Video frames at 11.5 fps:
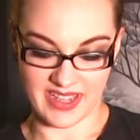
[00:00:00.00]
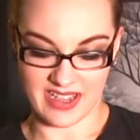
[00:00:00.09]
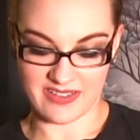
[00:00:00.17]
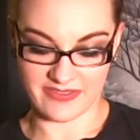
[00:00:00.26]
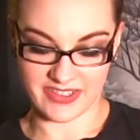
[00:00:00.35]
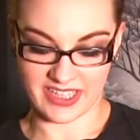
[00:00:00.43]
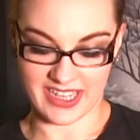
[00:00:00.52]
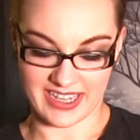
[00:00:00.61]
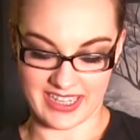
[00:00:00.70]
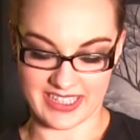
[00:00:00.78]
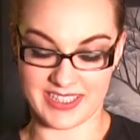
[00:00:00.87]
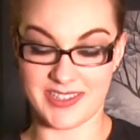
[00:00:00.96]
I feel like
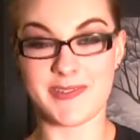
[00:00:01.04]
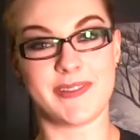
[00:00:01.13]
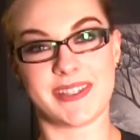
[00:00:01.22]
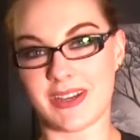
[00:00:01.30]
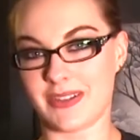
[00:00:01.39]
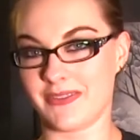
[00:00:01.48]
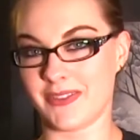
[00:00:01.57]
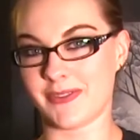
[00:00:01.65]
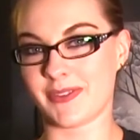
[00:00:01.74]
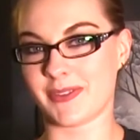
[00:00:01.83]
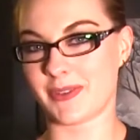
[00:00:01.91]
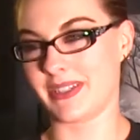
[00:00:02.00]
I could use all of
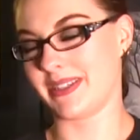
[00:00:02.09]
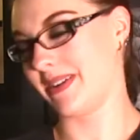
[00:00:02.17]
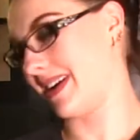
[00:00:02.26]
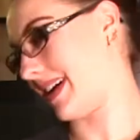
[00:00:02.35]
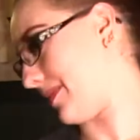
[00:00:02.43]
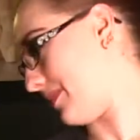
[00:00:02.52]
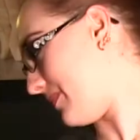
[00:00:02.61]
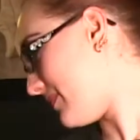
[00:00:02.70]
those stories right now.